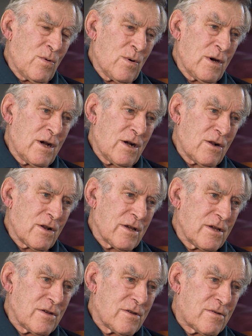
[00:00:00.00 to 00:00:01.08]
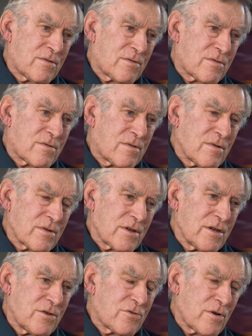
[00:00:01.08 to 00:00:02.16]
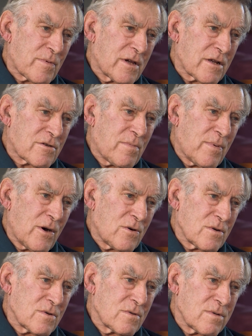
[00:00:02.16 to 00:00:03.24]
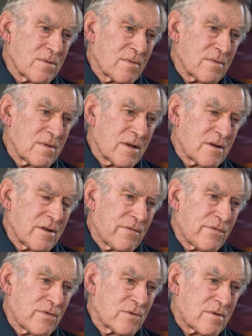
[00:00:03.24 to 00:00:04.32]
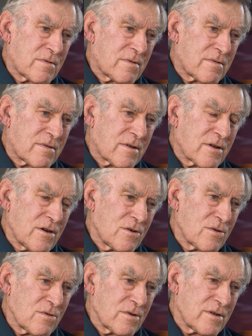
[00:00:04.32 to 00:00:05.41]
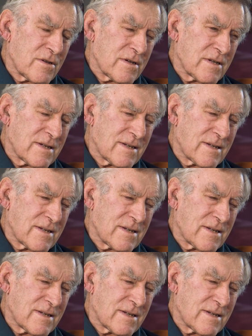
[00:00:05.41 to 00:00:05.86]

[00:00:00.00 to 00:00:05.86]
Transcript: Well, he, I think he drop kicked the ball, a left foot goal, and